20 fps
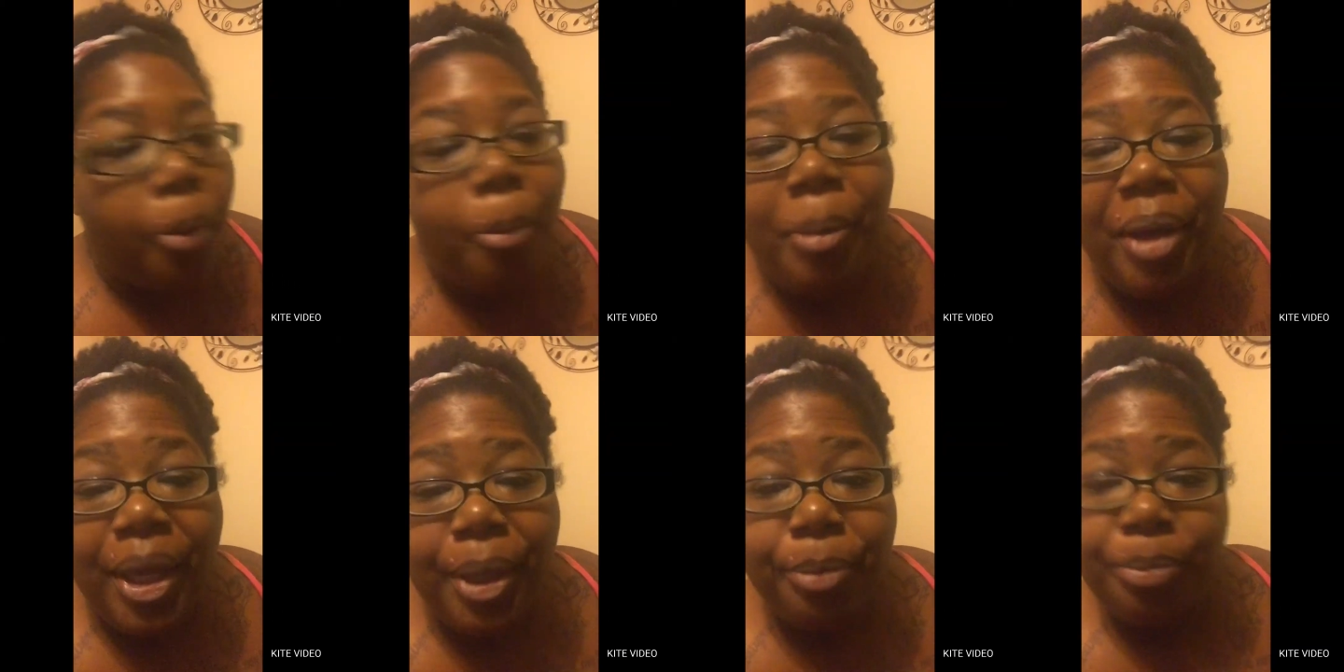
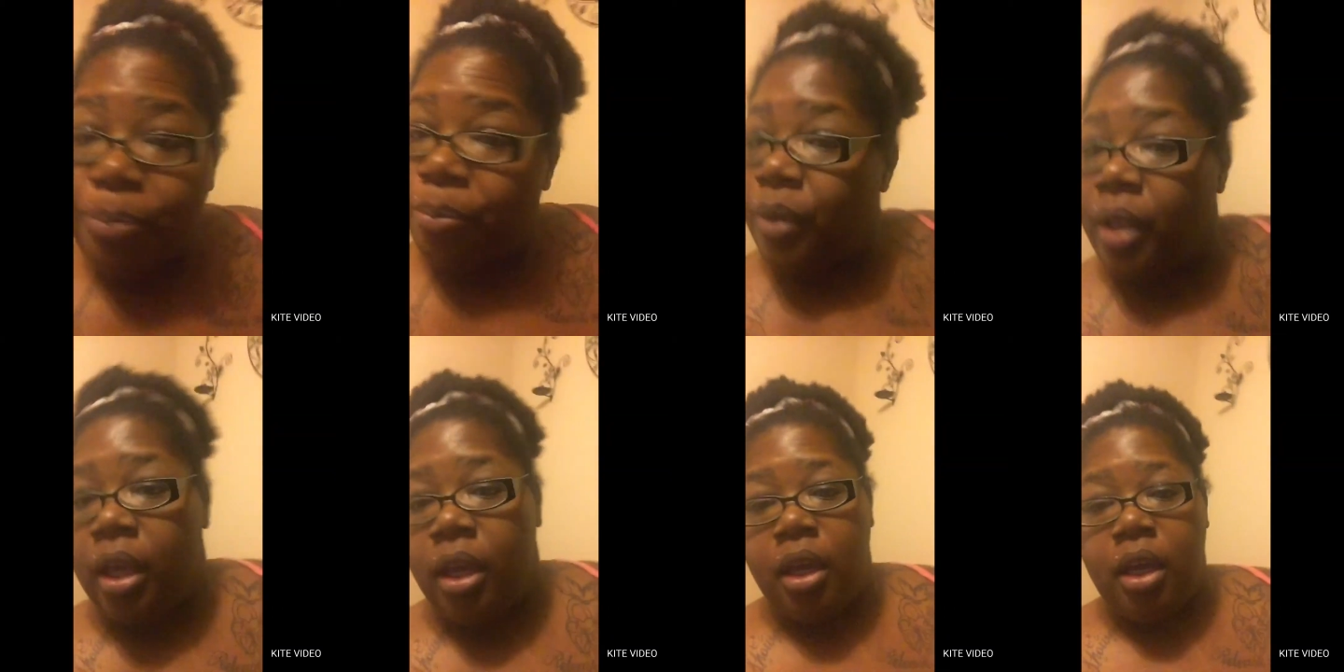But
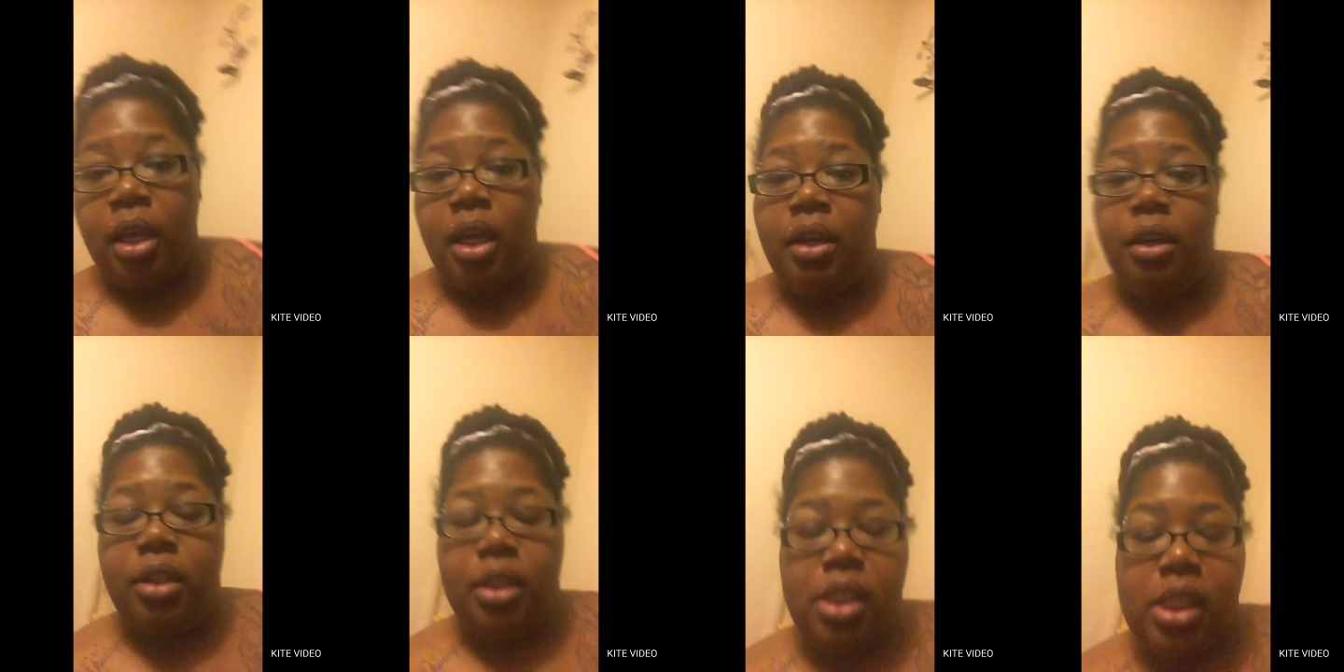
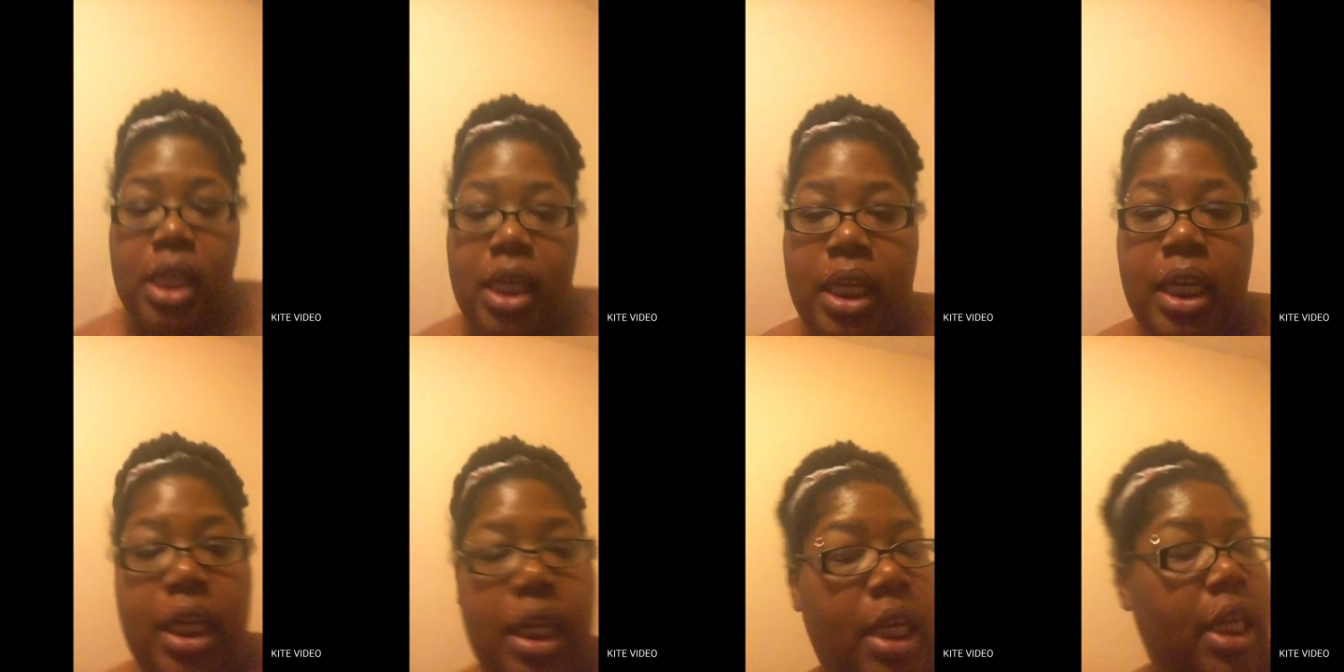
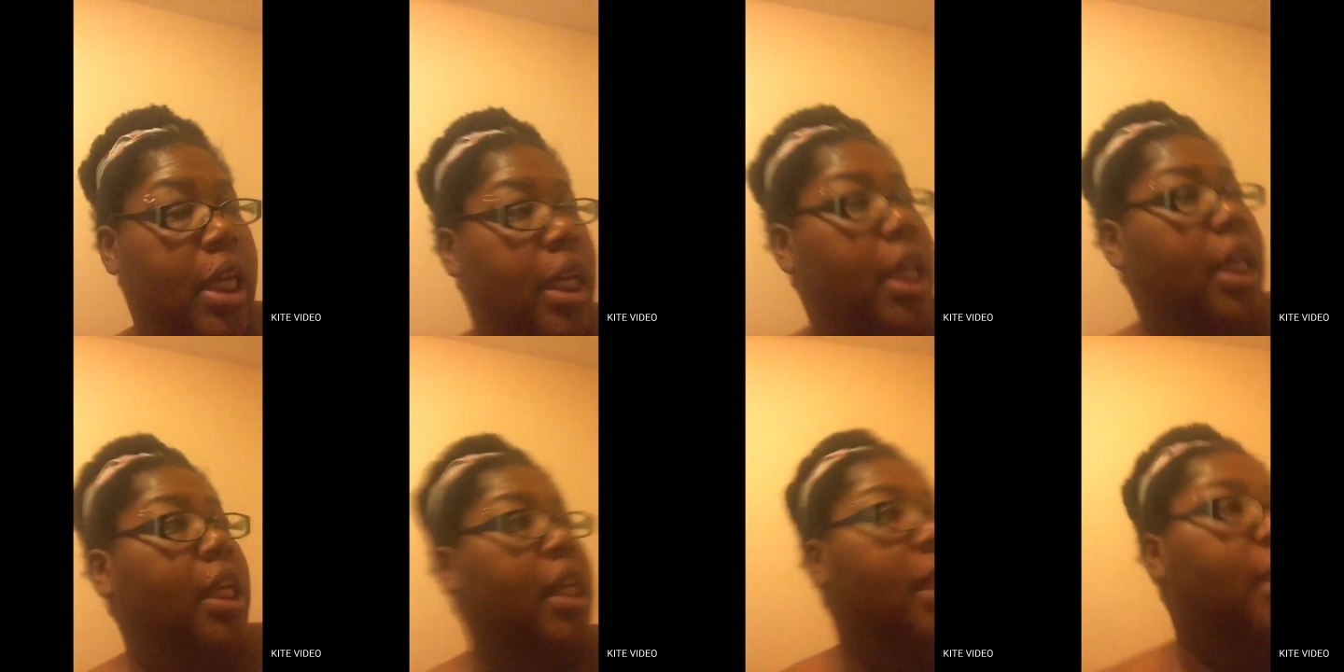to
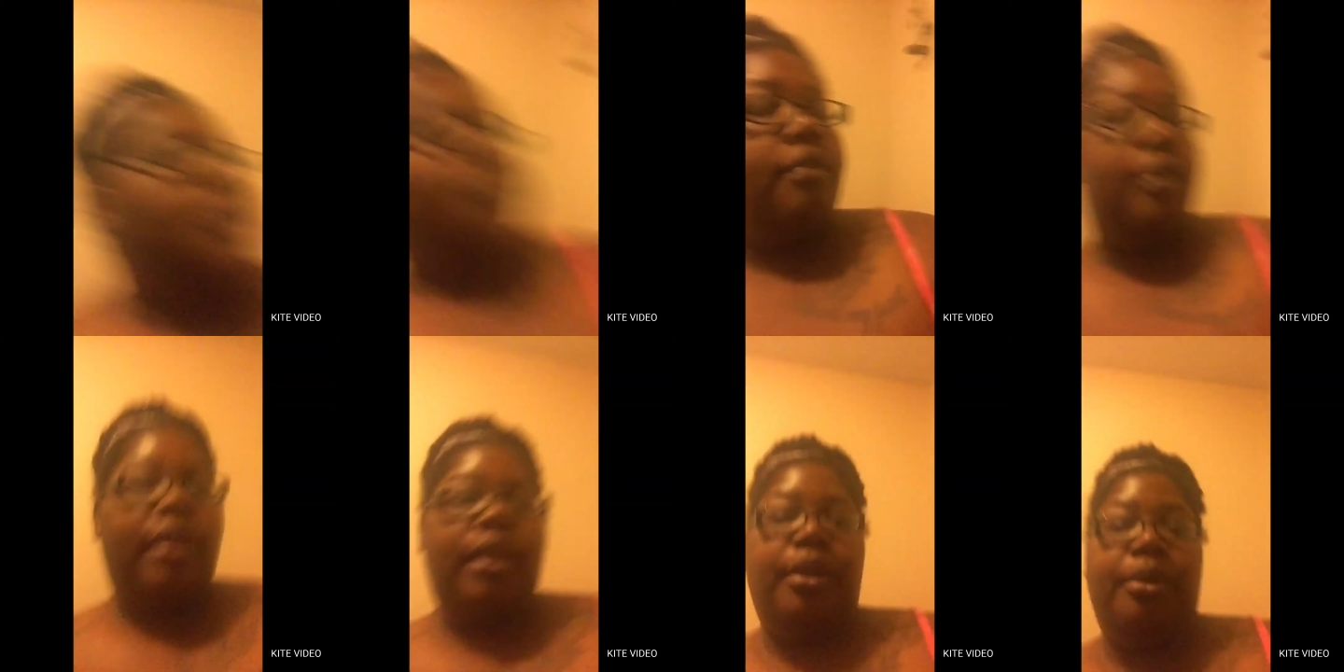any
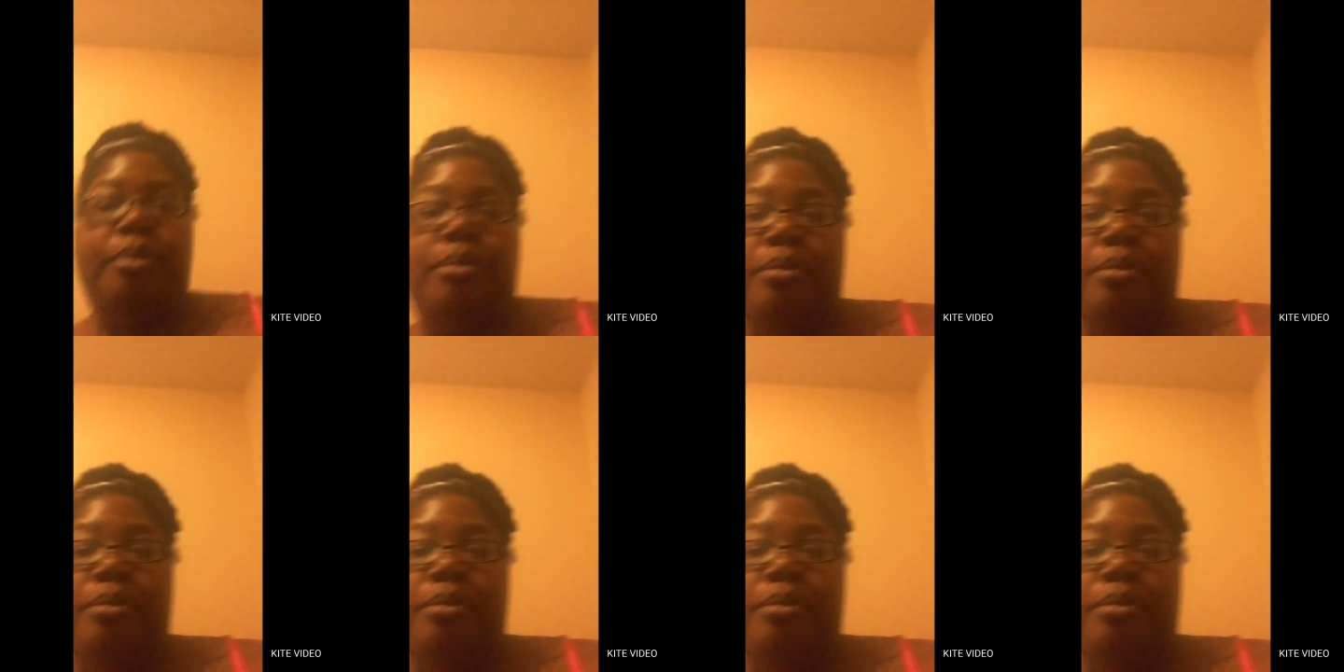it.